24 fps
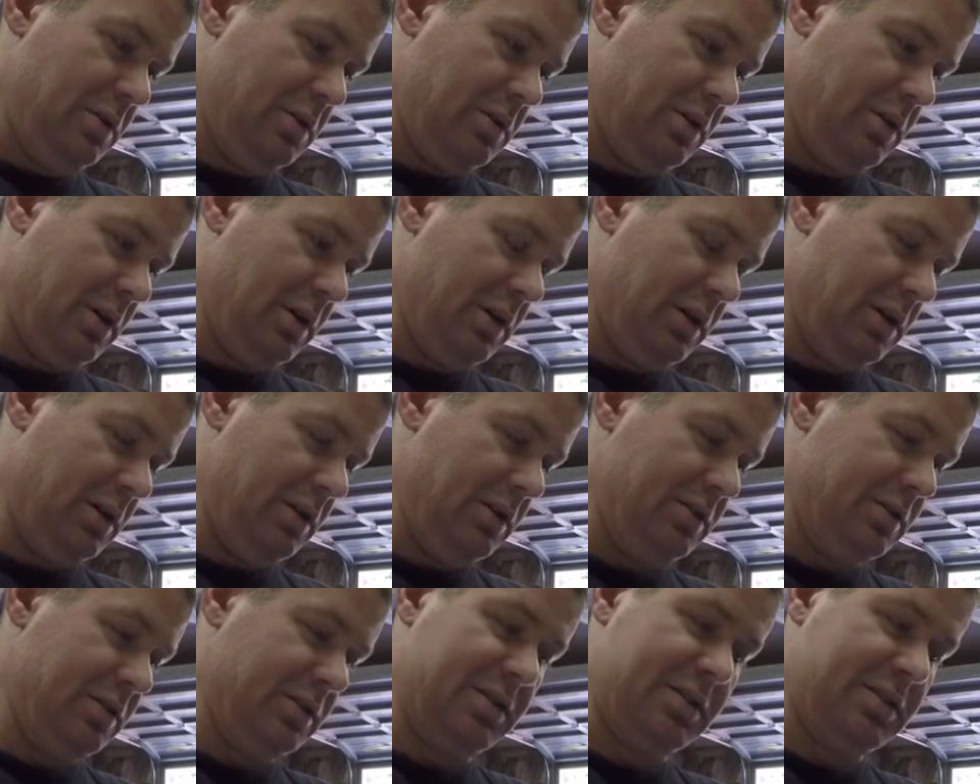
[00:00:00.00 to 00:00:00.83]

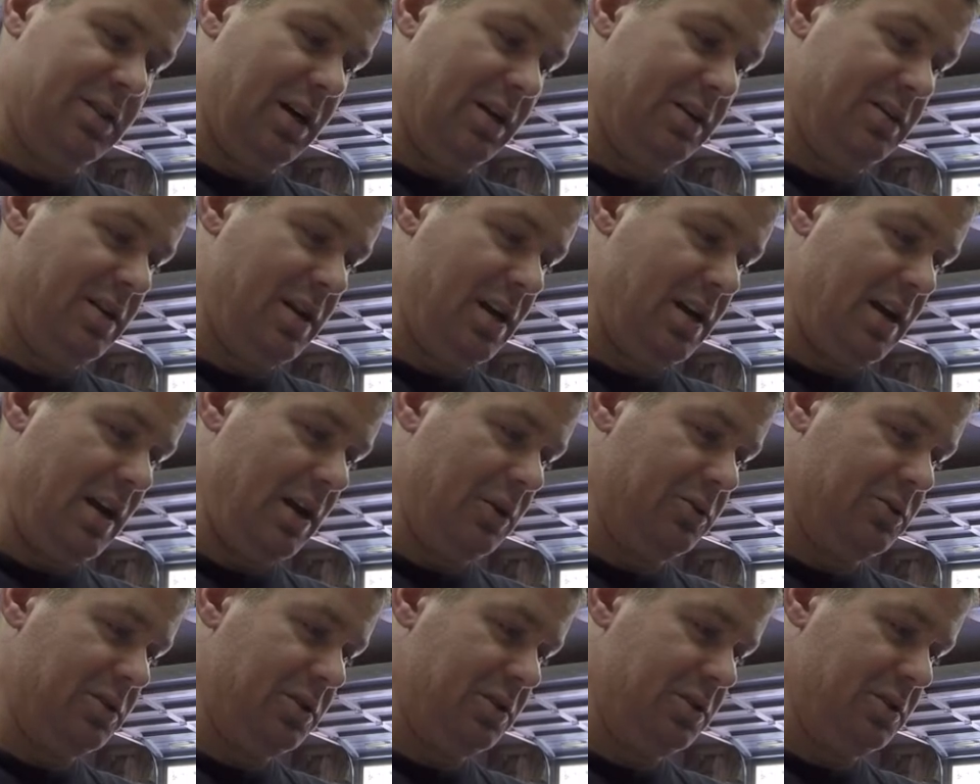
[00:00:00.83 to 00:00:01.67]
It's not 10
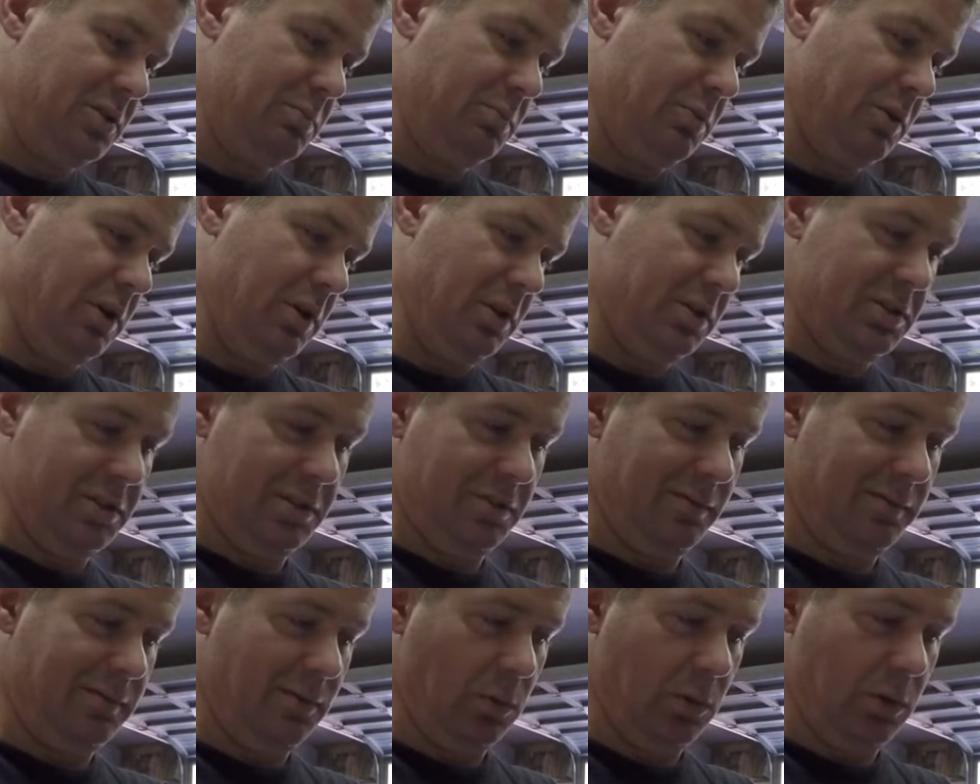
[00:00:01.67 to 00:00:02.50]
ounces, but it's
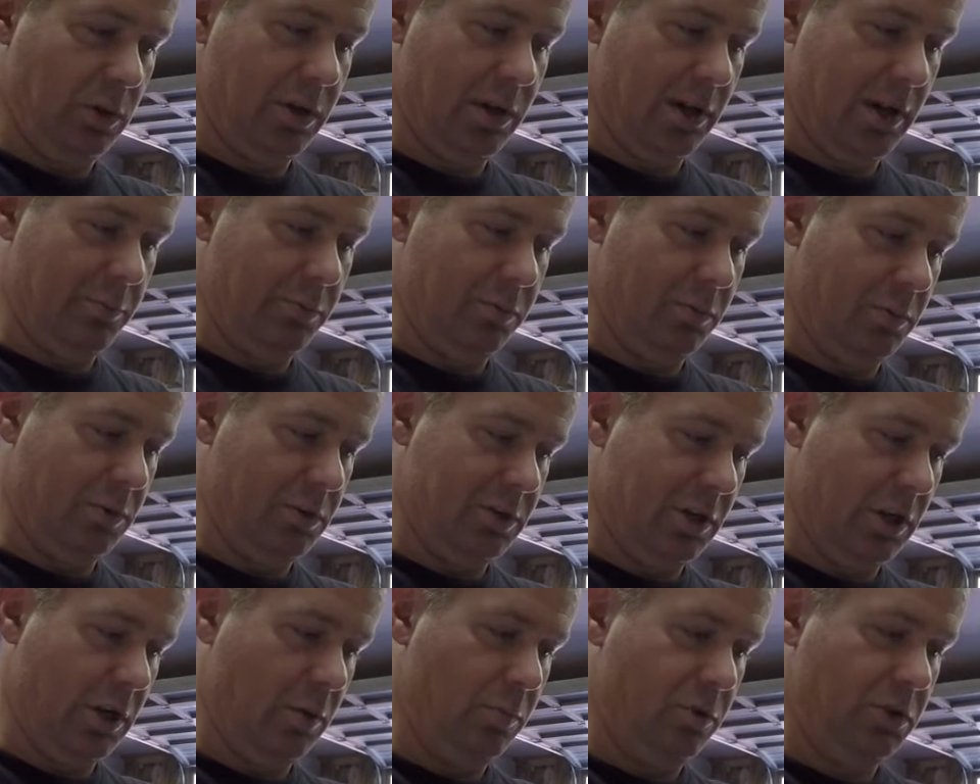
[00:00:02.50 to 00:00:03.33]
a full cup,
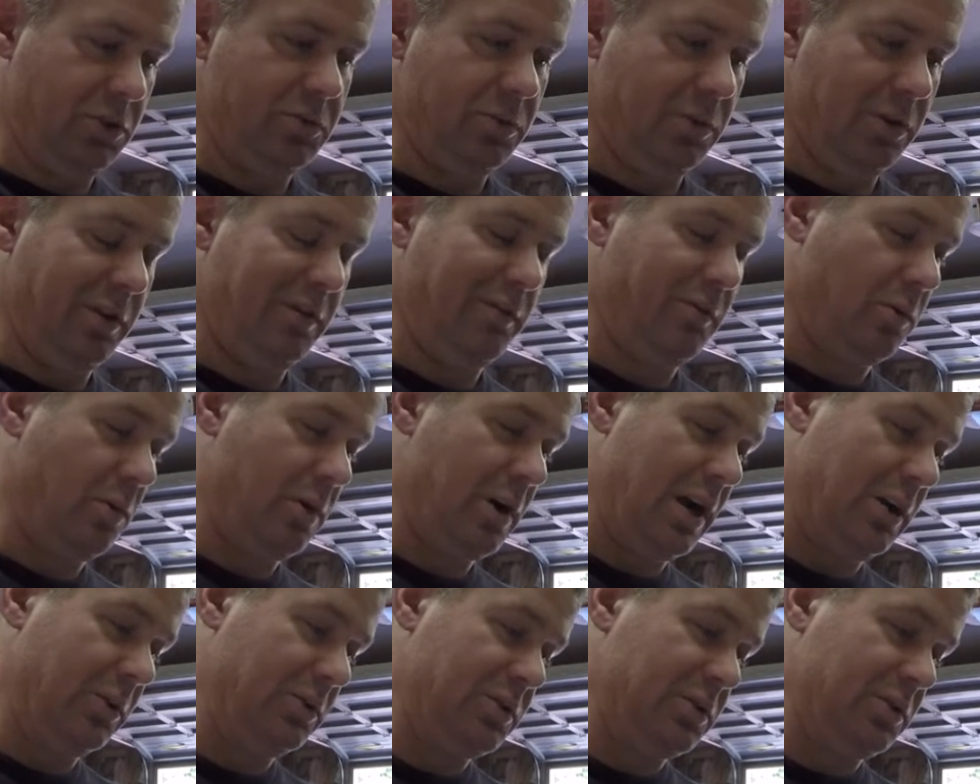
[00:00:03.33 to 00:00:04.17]
which is almost
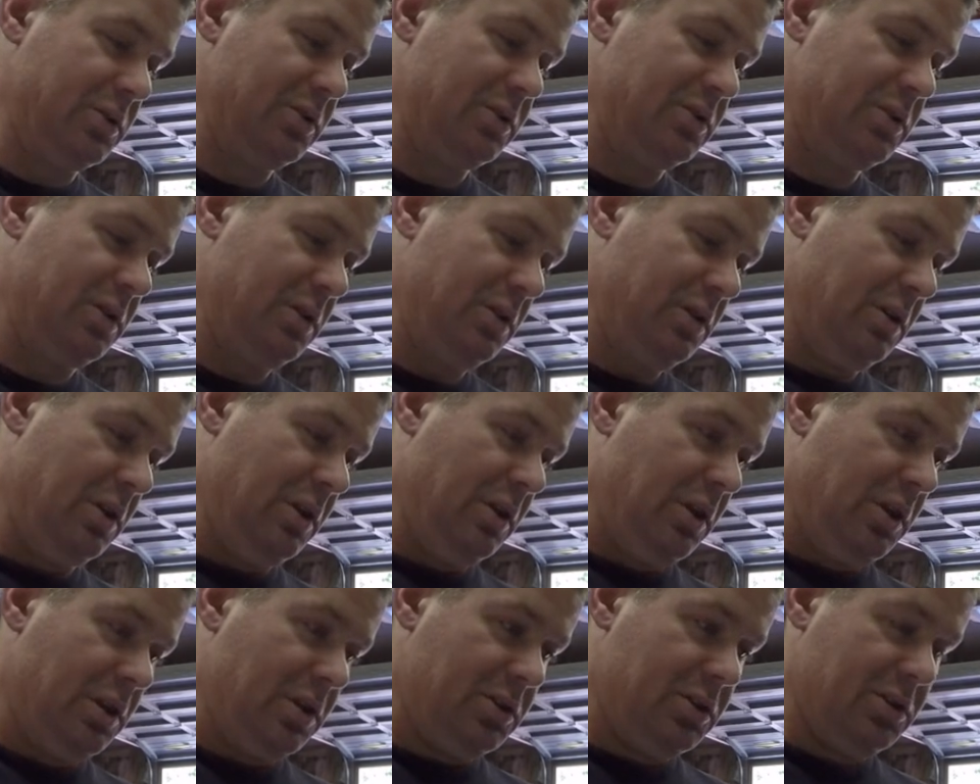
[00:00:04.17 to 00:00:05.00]
24 ounces.
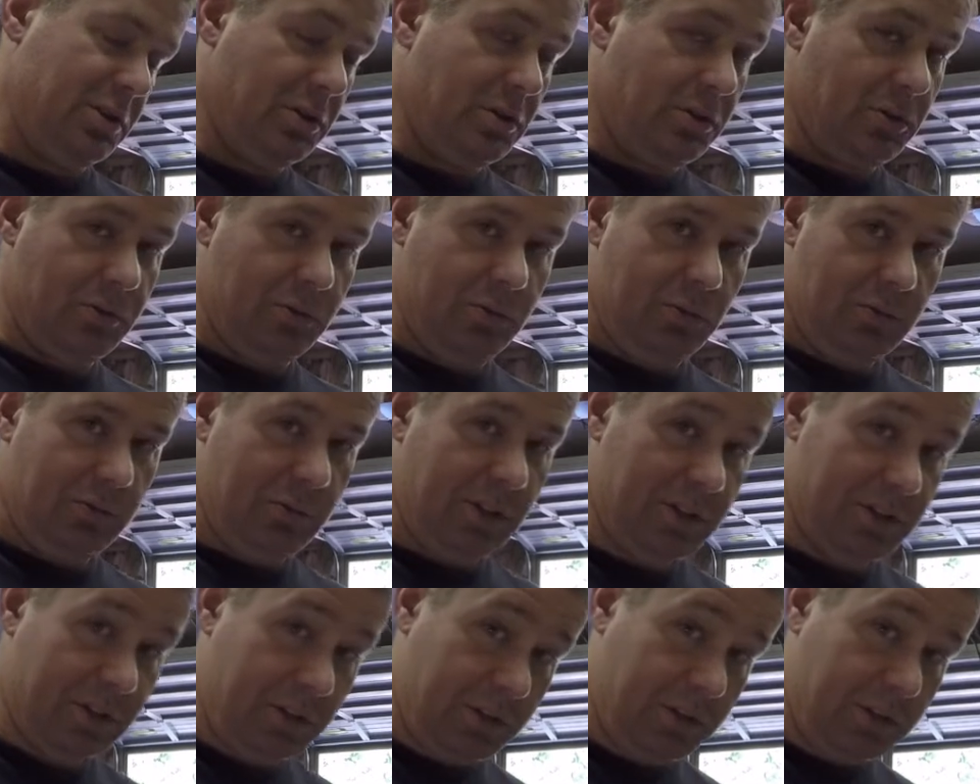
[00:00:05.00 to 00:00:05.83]
So
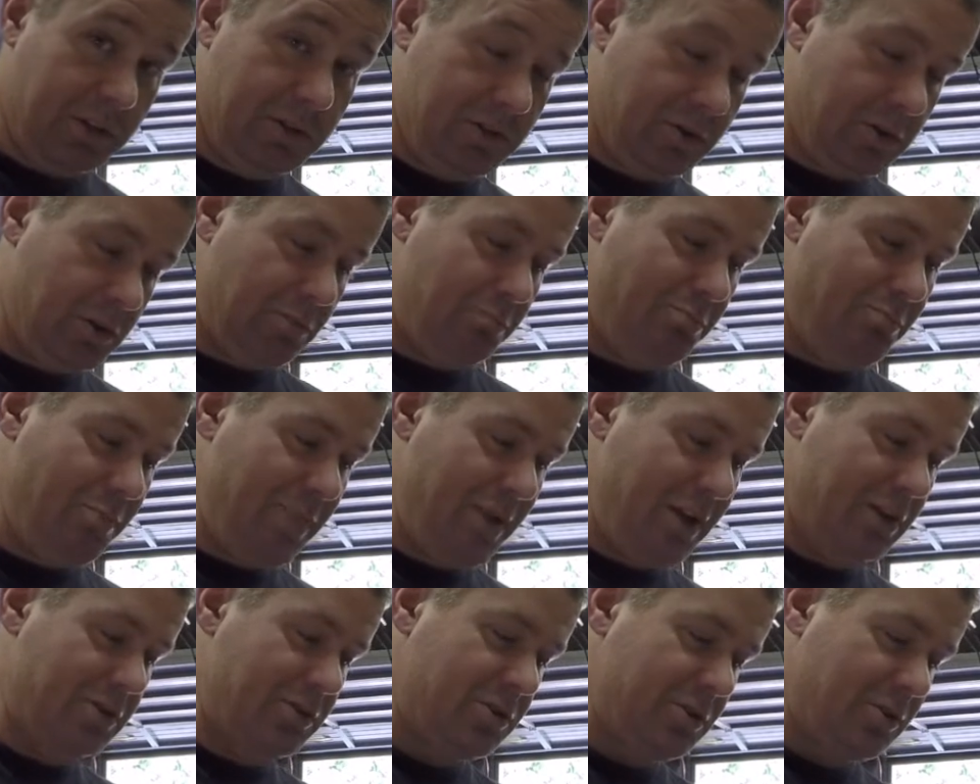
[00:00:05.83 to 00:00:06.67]
as long as you're
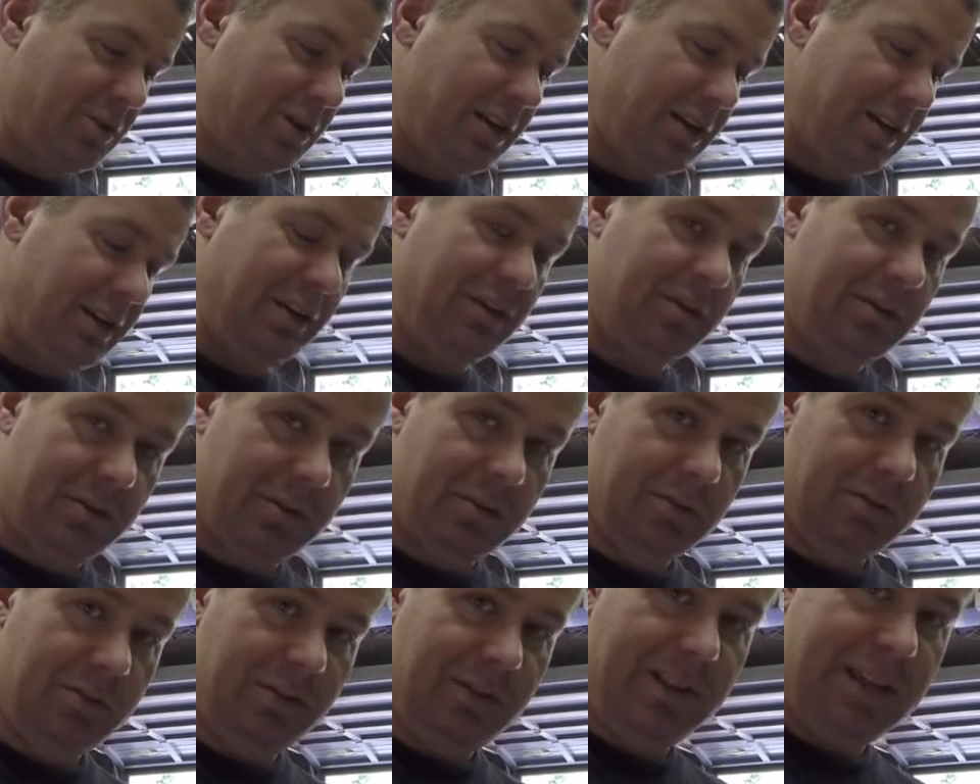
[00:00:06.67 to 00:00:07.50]
measuring
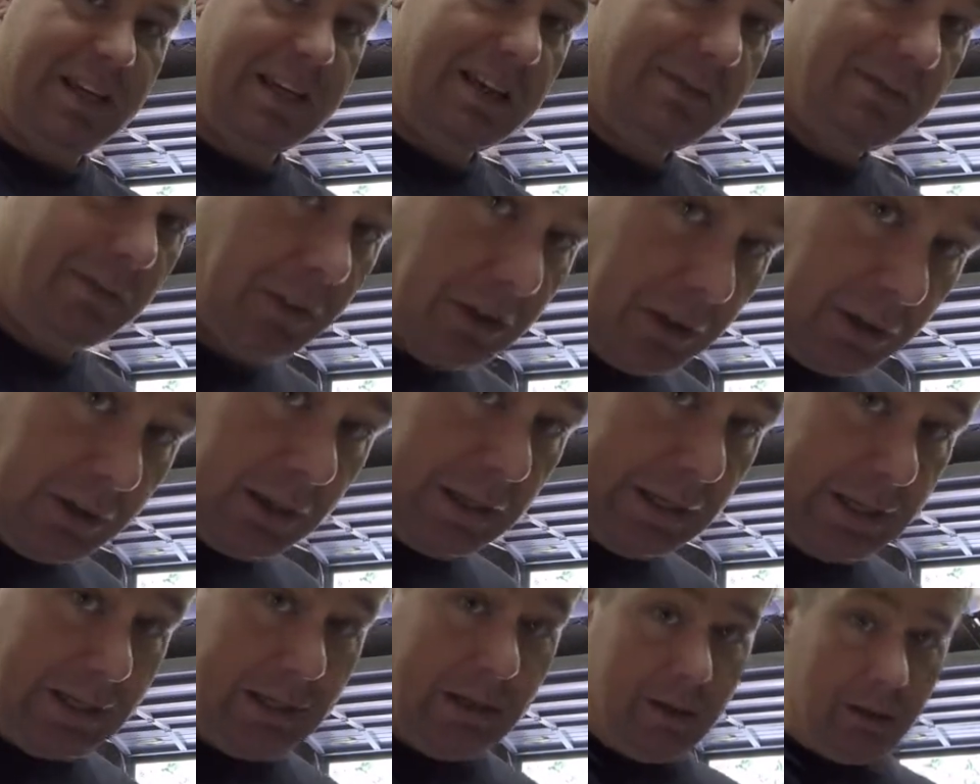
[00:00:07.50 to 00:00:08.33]

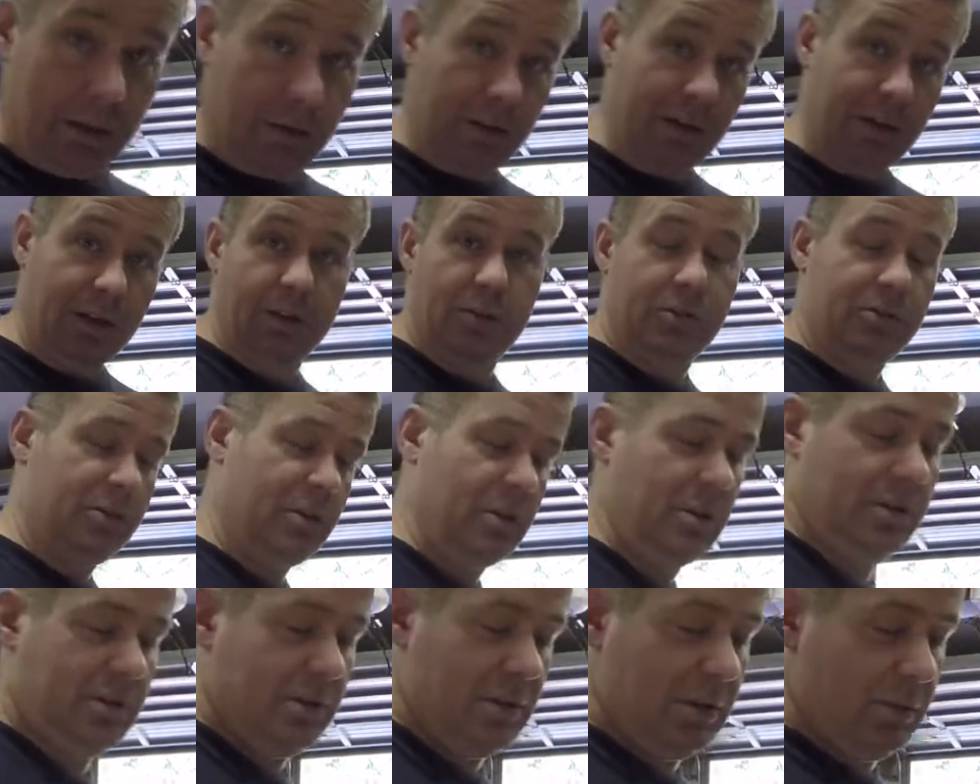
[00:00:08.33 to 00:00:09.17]
evenly,
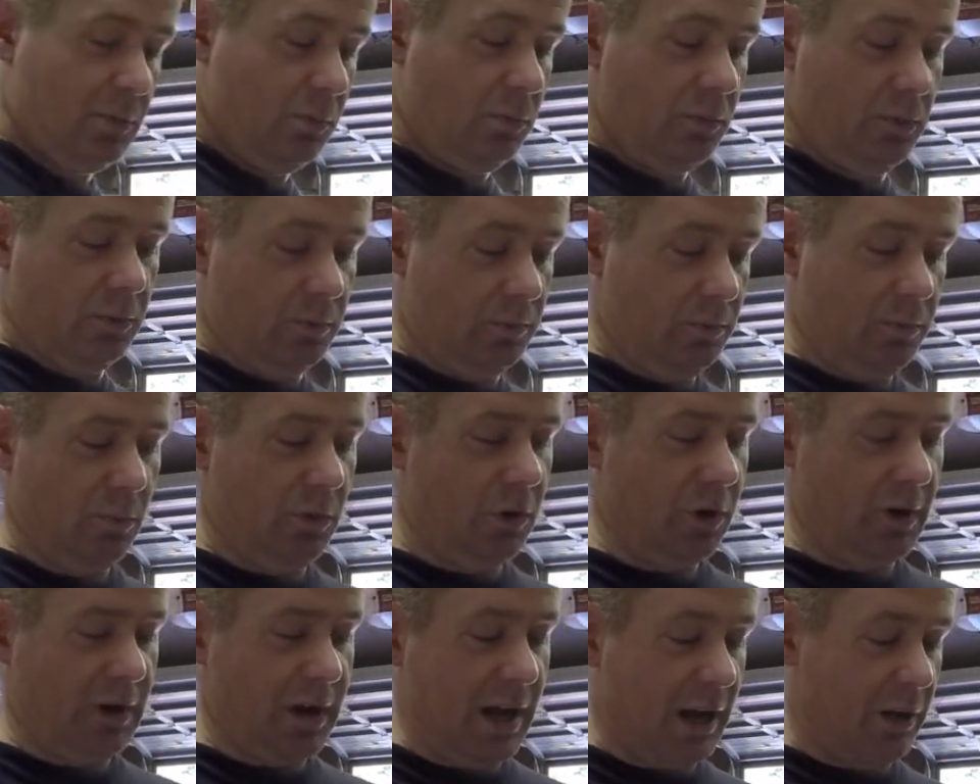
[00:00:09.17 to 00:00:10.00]
it will
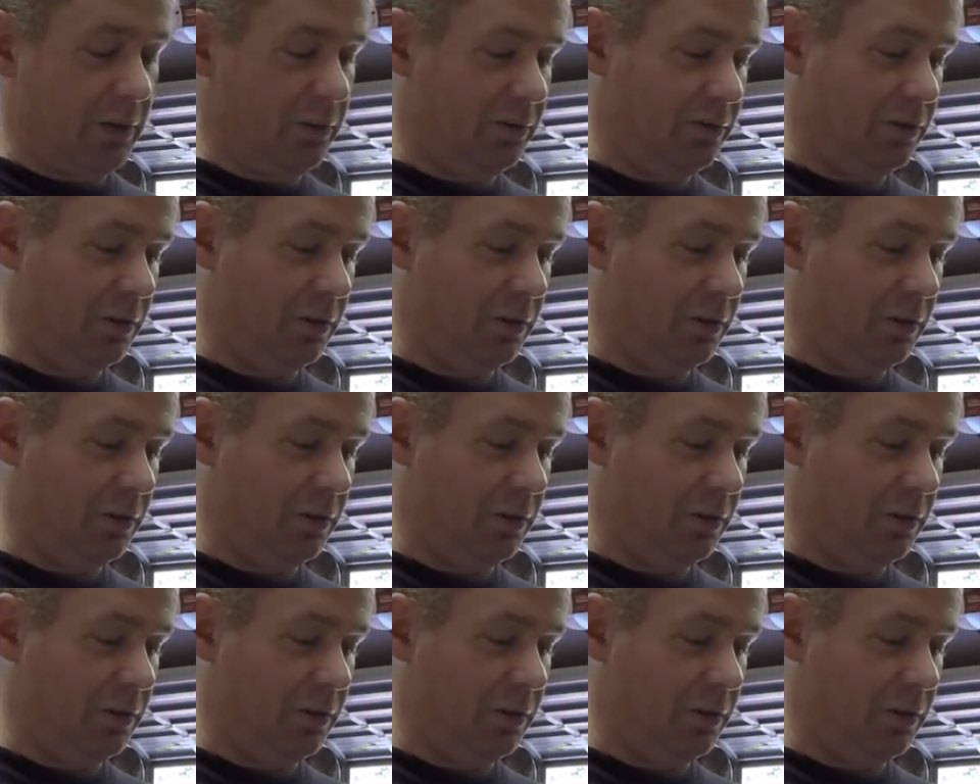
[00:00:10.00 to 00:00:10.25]
work out.